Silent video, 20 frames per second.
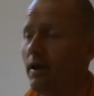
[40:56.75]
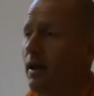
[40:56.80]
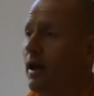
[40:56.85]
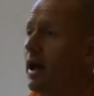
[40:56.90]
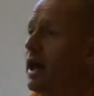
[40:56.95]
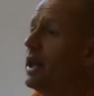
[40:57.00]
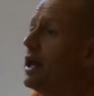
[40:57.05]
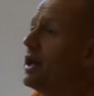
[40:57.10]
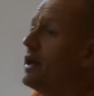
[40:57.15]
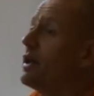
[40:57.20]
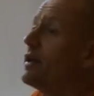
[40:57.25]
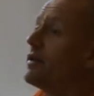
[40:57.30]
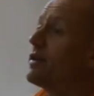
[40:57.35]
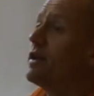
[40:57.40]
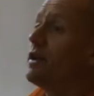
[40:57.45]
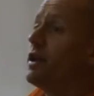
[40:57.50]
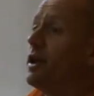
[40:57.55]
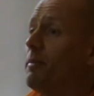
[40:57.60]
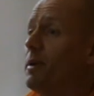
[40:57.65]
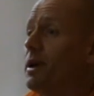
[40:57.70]
And then there's
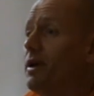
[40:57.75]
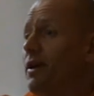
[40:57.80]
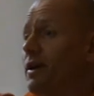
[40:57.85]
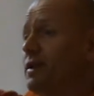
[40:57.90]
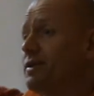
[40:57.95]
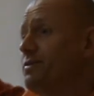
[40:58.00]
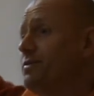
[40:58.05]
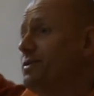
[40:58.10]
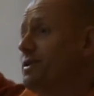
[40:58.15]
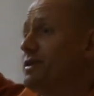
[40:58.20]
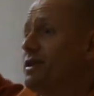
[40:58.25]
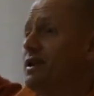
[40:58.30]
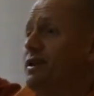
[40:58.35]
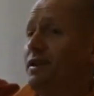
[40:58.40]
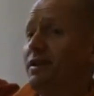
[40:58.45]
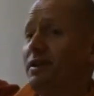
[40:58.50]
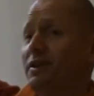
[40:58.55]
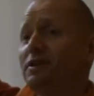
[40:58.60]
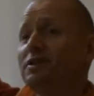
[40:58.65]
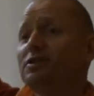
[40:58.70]
the demigods, who is
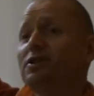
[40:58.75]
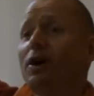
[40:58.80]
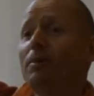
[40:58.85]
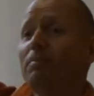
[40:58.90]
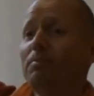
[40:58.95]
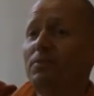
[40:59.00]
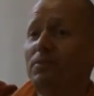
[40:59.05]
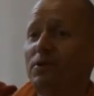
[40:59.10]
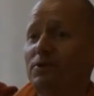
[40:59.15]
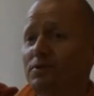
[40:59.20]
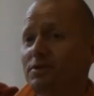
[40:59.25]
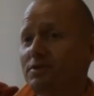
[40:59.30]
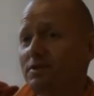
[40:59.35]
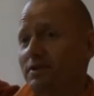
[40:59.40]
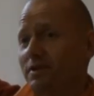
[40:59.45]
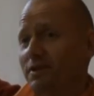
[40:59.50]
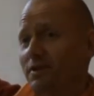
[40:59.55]
the topmost.